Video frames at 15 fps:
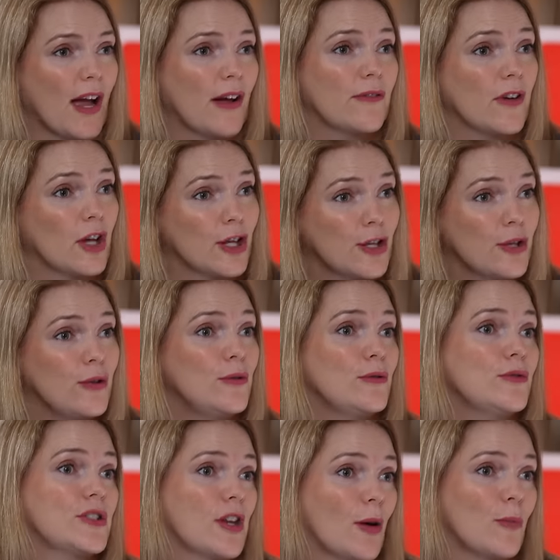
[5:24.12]
have a
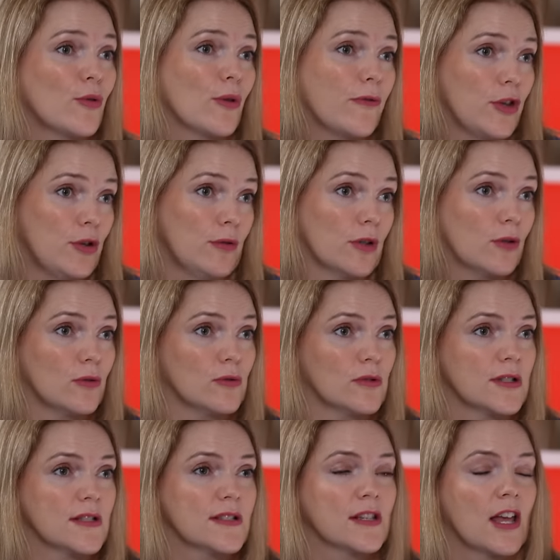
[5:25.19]
huge number of
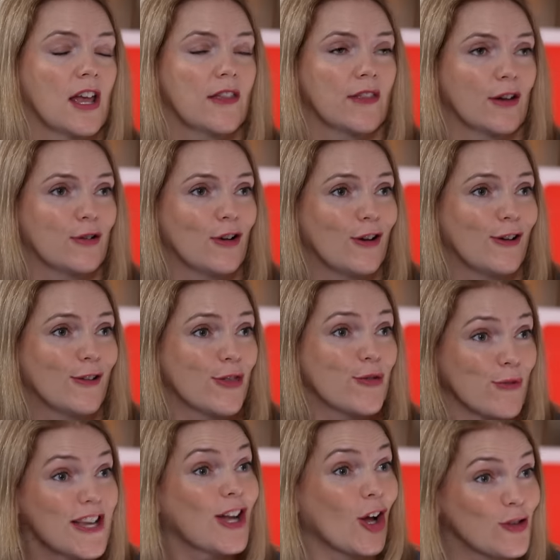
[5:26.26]
unicorns. There are
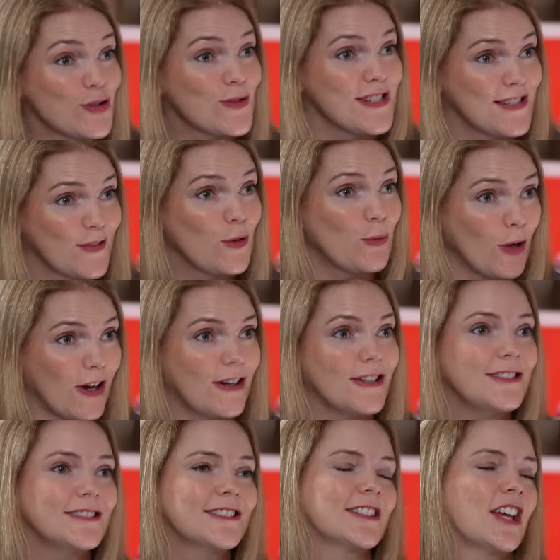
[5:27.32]
three countries in the
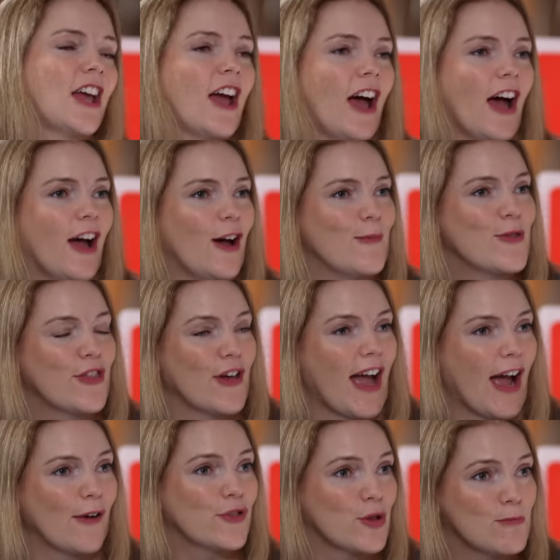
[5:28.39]
world that
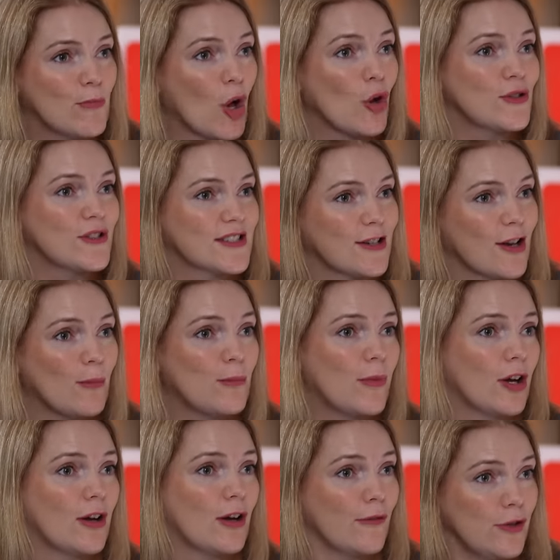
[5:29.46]
have the most
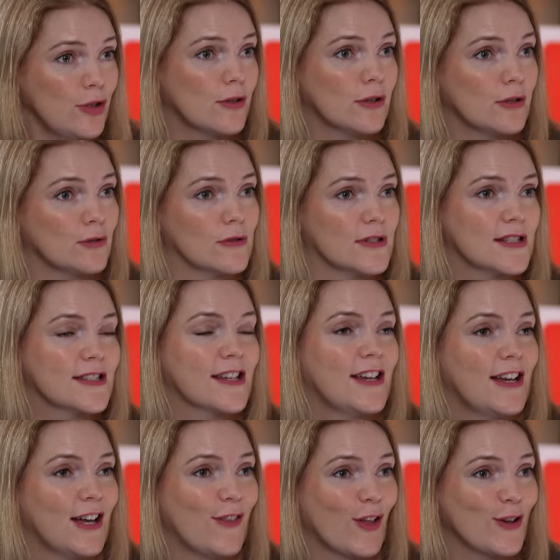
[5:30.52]
number of unicorns,
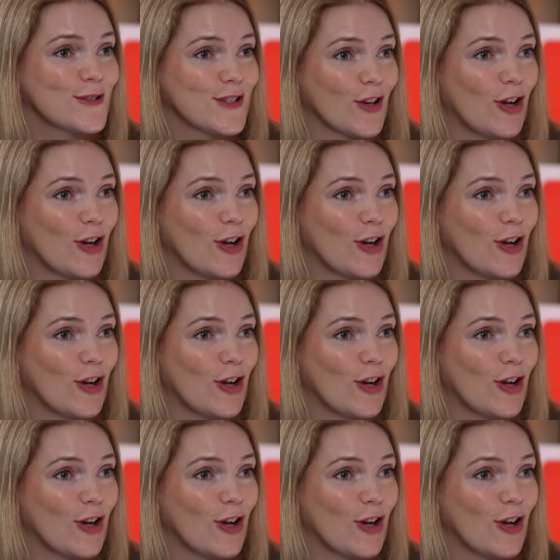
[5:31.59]
and those